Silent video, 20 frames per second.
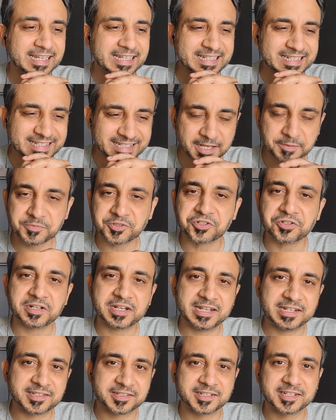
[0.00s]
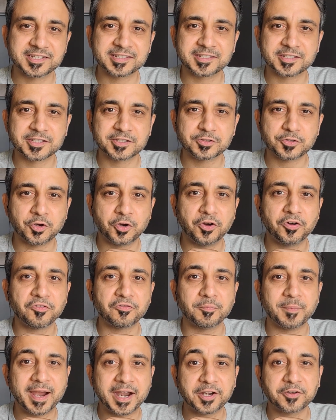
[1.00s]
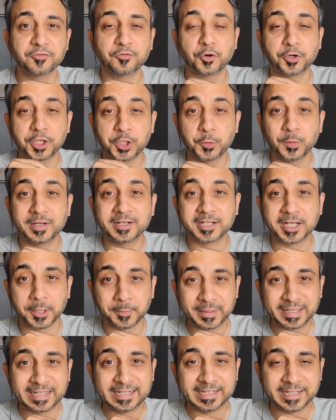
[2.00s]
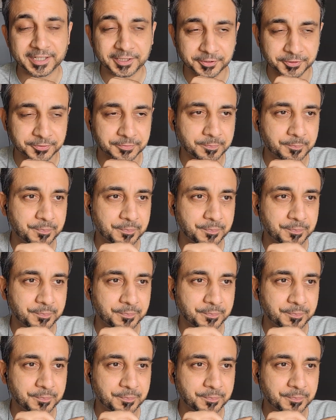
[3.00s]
Some stray instances of band 41 coming in later.